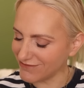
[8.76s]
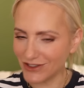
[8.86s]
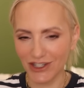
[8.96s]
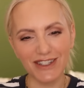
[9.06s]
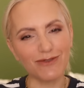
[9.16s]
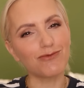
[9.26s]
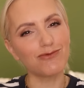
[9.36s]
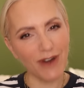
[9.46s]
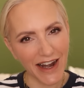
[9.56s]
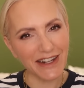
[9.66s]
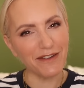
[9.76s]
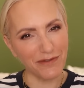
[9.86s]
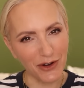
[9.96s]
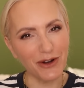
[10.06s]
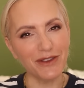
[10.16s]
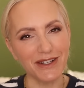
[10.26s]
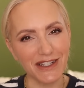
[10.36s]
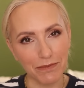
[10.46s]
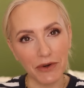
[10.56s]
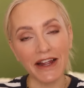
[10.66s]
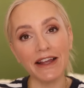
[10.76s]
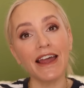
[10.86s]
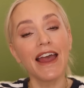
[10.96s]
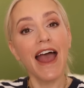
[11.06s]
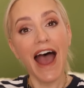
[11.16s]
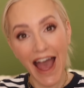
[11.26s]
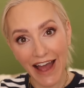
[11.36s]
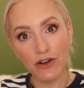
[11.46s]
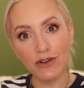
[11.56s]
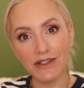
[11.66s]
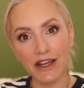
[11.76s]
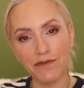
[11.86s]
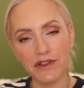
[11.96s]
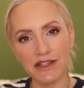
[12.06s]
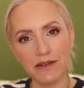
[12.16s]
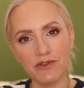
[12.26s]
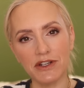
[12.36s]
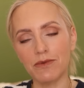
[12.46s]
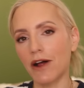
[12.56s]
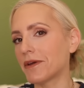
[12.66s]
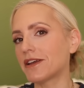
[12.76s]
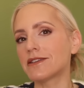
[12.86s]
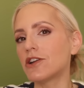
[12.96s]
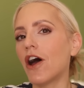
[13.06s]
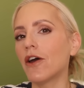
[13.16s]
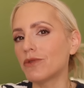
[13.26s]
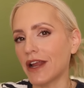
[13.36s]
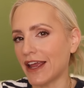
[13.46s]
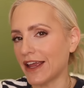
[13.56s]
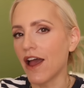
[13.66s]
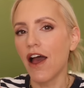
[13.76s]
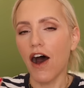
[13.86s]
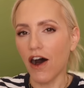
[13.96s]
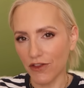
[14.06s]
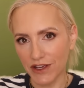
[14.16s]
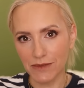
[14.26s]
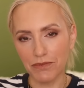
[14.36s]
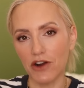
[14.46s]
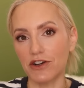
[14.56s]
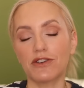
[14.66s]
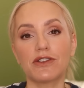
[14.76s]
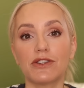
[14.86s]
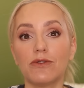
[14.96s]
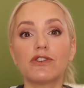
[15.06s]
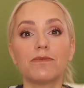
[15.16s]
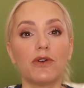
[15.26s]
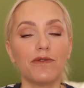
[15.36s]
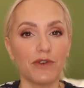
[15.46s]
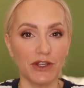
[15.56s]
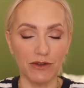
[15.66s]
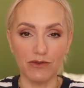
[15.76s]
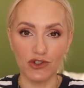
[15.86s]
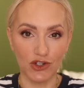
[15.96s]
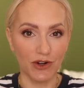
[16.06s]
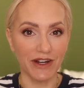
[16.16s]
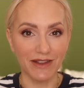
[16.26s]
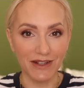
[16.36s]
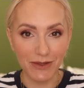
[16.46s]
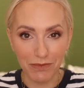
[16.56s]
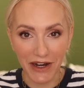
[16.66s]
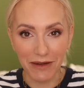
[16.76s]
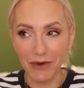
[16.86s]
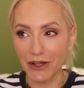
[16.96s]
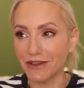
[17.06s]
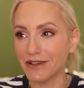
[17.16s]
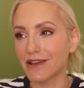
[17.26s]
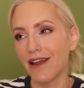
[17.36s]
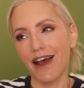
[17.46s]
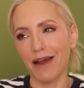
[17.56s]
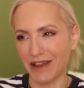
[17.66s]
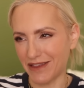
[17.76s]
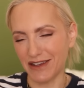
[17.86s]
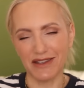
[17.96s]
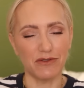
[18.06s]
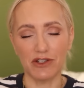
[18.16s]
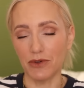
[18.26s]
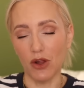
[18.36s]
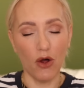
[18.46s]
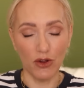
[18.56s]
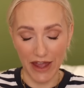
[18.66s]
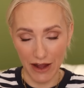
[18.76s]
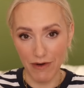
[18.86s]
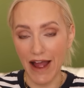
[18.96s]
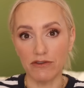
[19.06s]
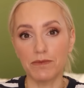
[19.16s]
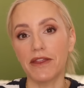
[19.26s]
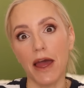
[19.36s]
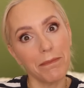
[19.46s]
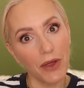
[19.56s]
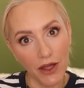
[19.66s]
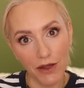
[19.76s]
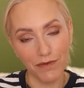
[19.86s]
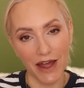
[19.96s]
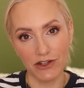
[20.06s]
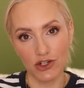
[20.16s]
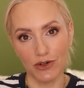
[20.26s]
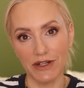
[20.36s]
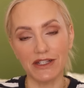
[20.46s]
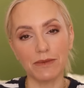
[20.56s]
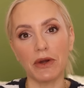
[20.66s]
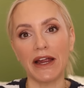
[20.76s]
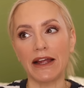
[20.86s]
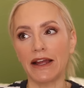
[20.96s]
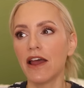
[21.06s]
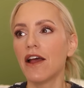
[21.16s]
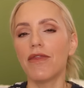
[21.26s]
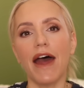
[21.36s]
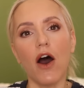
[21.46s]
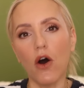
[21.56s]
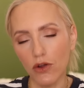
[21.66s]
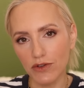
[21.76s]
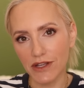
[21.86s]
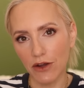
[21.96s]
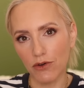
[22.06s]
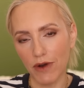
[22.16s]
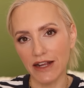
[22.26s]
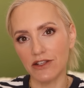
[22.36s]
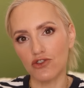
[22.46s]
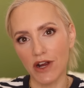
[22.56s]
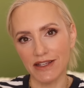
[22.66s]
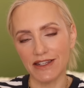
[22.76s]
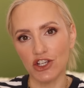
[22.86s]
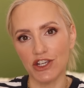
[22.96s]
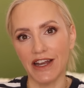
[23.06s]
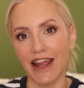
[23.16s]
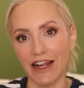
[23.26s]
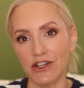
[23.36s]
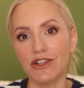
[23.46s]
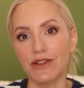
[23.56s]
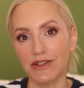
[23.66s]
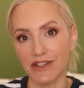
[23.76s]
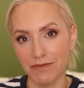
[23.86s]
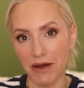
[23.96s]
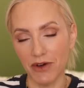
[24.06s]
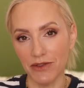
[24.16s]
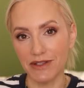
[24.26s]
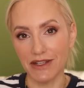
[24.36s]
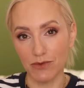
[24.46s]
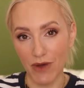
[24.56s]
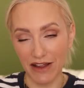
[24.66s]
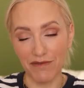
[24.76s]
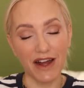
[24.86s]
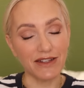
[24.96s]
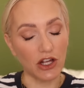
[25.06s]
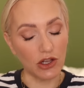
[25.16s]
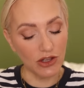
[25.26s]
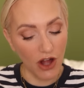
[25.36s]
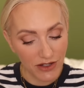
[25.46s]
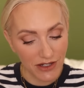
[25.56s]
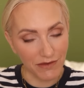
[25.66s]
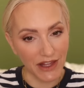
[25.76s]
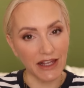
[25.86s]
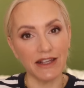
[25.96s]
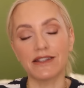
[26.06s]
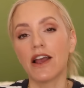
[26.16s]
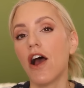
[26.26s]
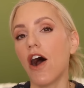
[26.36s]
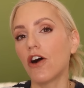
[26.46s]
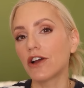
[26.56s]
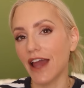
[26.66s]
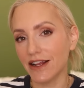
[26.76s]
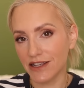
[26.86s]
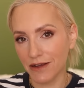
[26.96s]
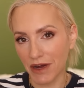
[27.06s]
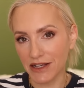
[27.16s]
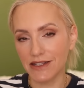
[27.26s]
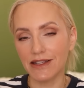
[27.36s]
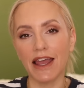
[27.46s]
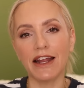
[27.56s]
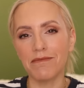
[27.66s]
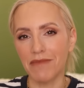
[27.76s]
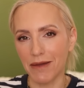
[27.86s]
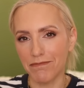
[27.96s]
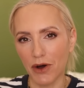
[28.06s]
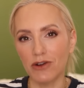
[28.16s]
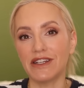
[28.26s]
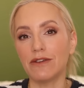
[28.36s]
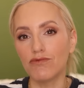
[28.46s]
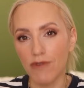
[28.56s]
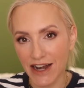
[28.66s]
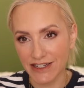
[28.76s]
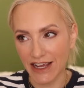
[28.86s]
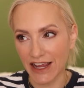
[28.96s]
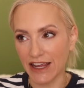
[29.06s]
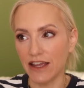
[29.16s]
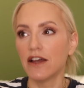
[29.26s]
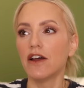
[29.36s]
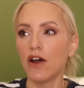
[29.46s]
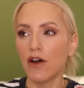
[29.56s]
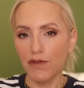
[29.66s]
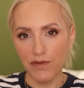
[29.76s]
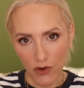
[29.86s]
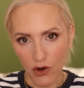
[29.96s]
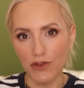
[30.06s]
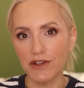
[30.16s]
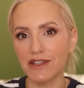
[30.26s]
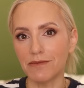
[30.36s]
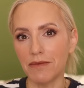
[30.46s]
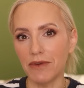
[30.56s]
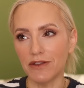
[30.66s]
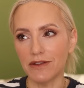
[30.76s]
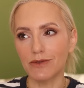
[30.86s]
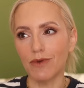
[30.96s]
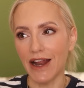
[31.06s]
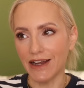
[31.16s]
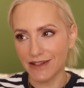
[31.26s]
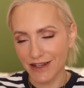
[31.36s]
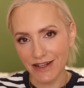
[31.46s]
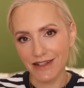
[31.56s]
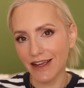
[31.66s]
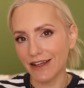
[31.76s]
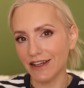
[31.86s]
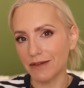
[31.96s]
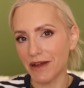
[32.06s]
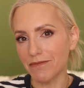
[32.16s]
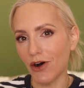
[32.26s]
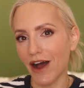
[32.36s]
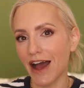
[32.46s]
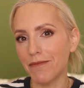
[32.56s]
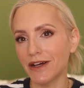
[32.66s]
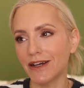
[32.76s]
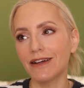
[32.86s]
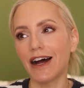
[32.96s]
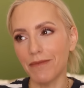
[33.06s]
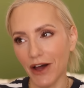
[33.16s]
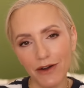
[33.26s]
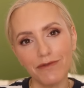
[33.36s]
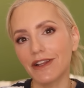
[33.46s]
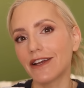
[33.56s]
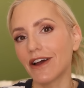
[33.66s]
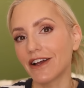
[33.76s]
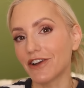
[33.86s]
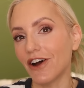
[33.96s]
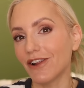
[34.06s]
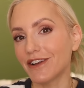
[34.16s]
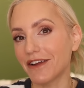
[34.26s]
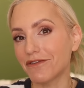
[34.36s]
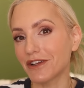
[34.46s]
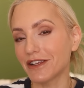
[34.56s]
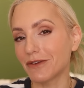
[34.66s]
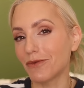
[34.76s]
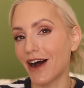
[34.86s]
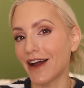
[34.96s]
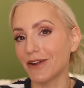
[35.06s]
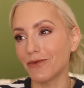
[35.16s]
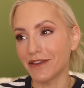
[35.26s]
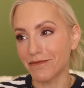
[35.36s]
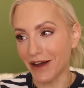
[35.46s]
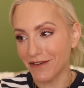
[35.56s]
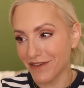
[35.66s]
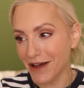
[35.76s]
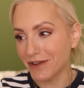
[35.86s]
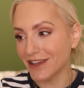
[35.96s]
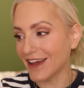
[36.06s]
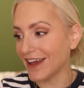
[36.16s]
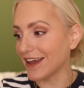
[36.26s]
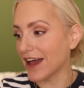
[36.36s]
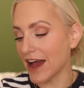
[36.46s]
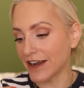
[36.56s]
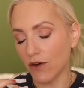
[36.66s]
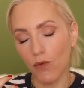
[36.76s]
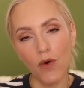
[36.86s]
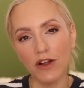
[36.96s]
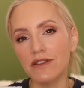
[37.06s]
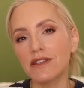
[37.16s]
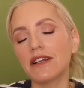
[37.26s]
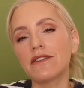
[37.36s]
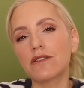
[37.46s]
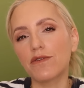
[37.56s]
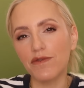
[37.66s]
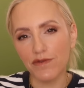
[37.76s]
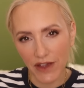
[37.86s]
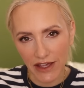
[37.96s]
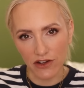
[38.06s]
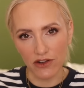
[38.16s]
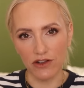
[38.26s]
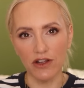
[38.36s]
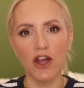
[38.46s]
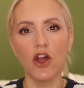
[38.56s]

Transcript: just ready for the spring and also for the summer as well, because not only are these products suitable for use during the spring months, I mean they're suitable all year round, but they're perfect during spring, they're also great to transition into the summer months as well. In fact, a lot of these are getting my skin, my body ready for the summer months when it's going to take a little bit more hammer. I'm hopefully going on holiday for a little while with my family and wanting to feel